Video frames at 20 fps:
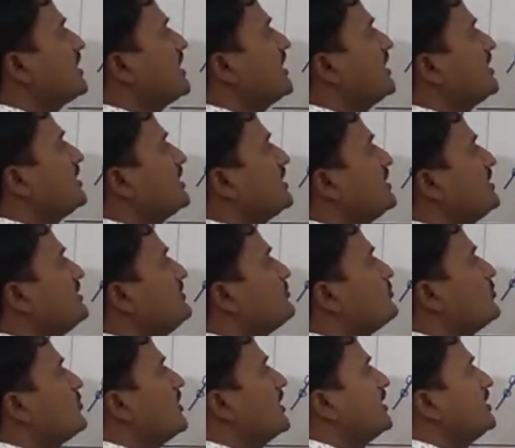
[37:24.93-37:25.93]
at
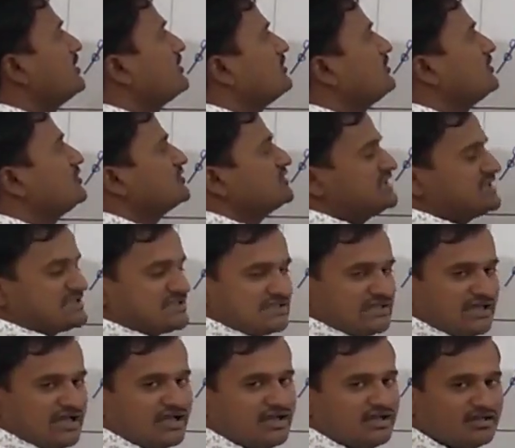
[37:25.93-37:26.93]
any point on this
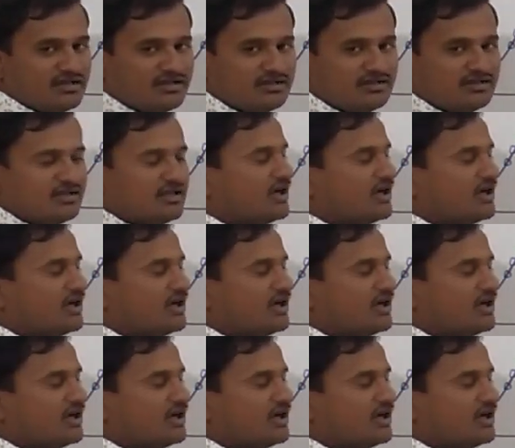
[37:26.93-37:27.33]
line,